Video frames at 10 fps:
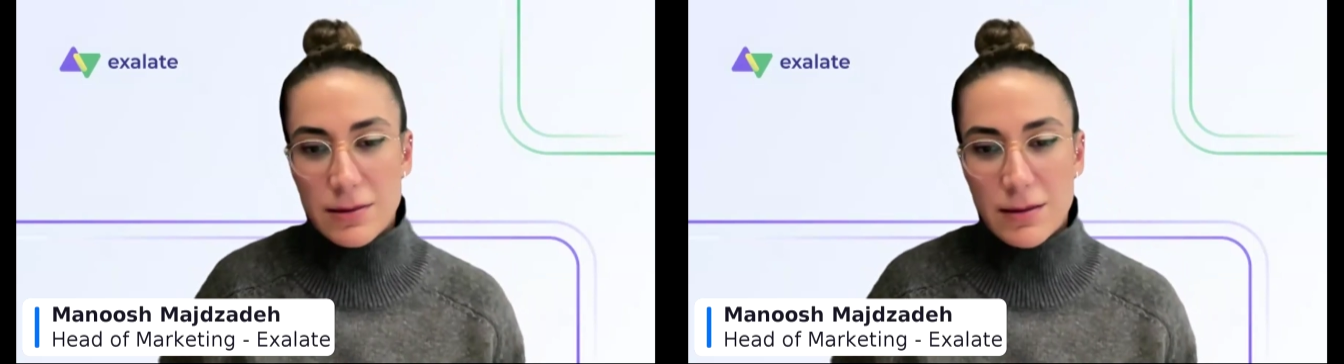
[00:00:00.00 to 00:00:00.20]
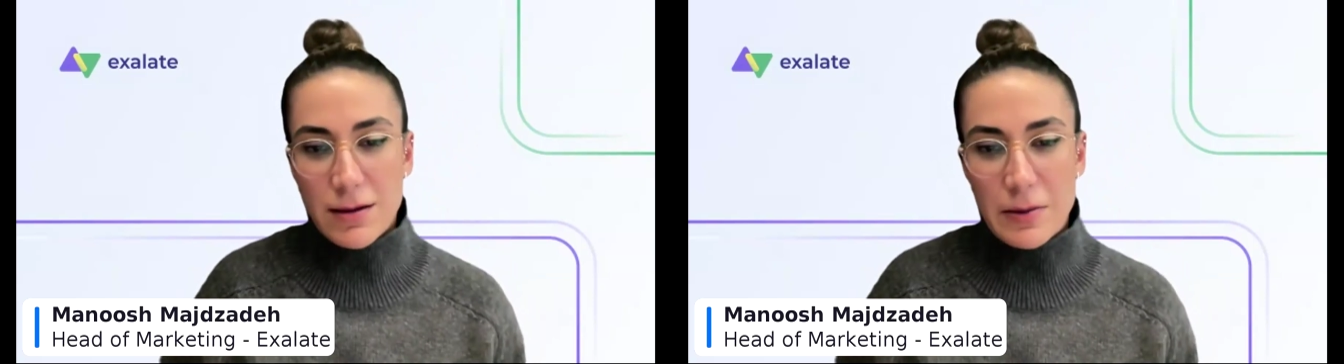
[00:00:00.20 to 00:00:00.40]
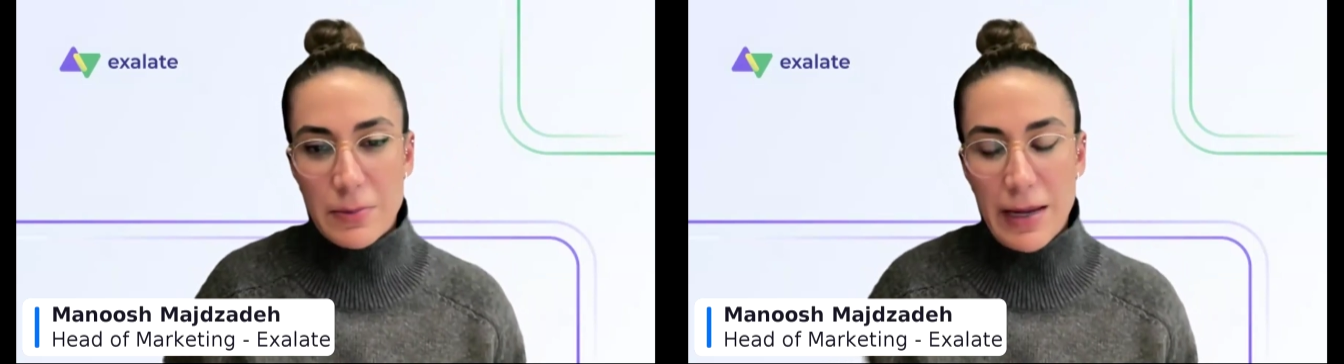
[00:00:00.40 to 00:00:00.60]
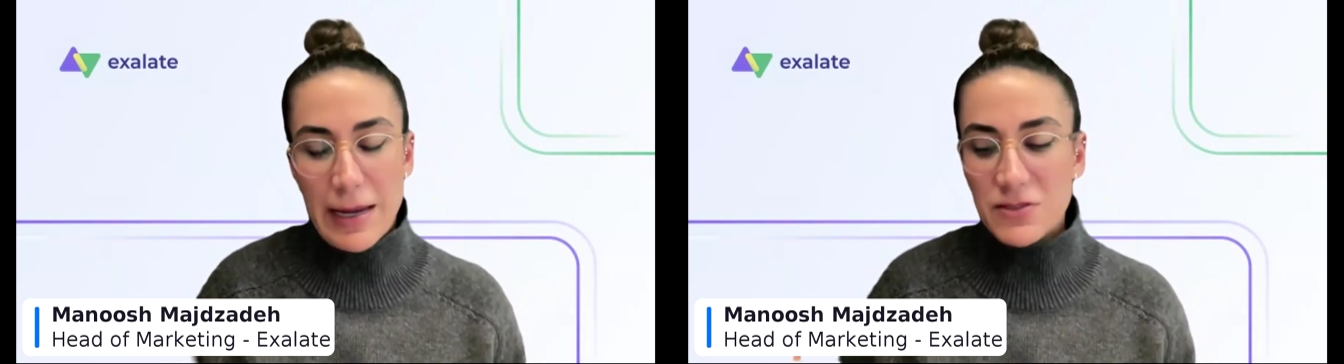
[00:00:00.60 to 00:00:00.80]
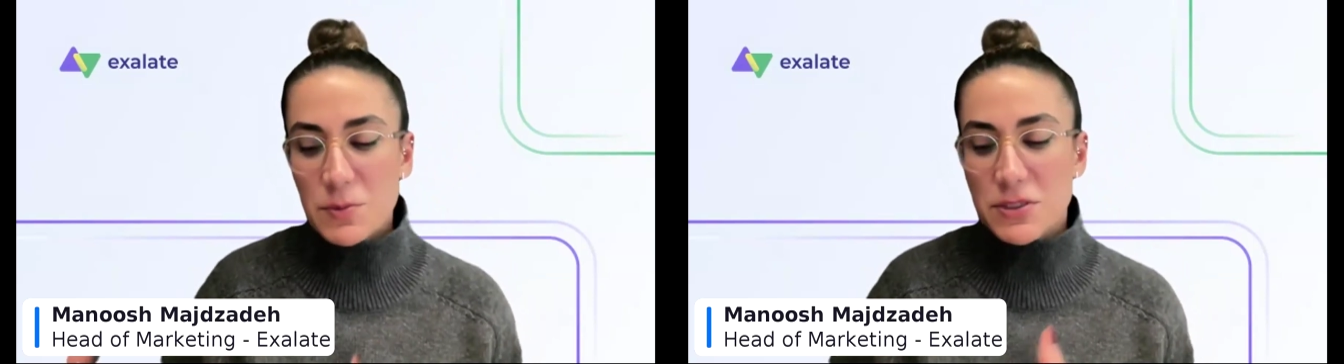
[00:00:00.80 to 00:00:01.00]

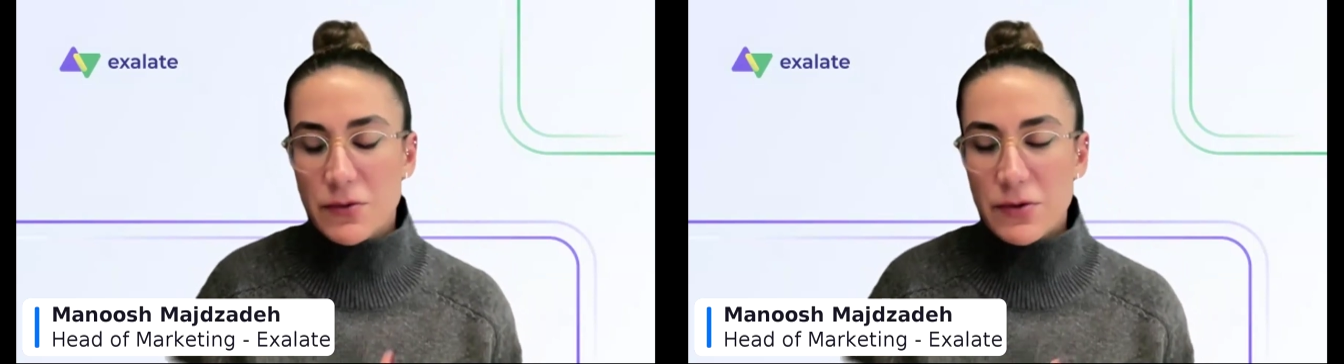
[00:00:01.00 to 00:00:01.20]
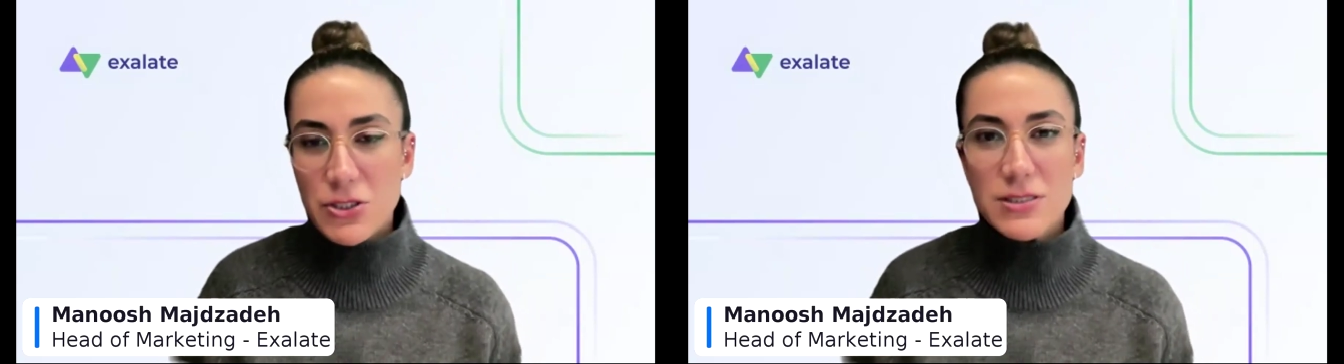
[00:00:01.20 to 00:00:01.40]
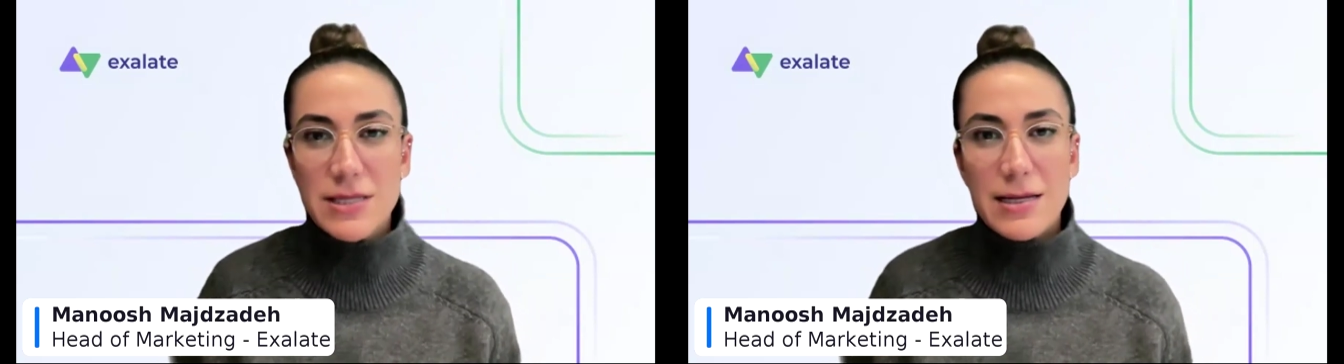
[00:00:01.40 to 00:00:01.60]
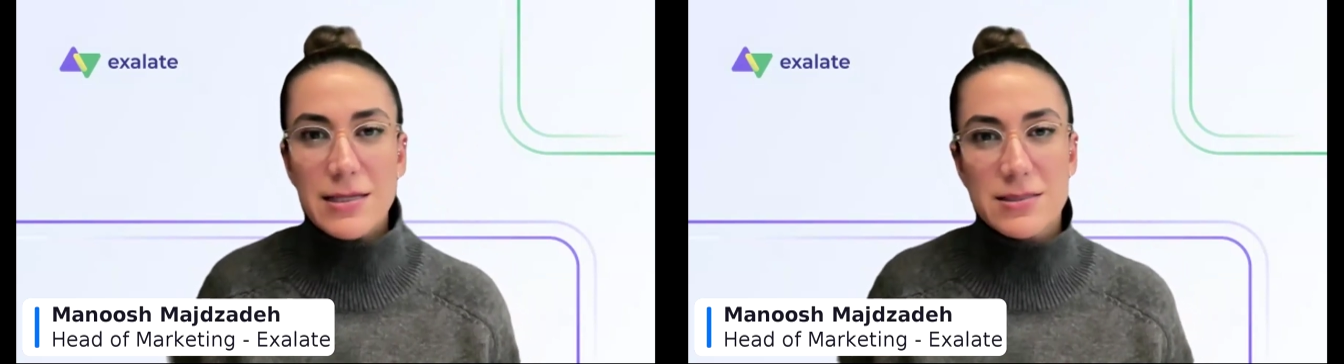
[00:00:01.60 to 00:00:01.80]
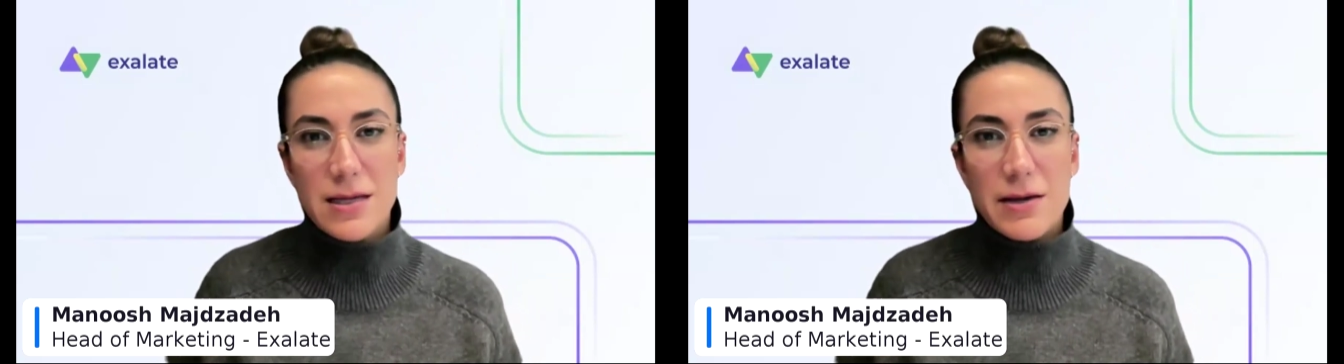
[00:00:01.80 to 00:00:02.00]
have some integrations that is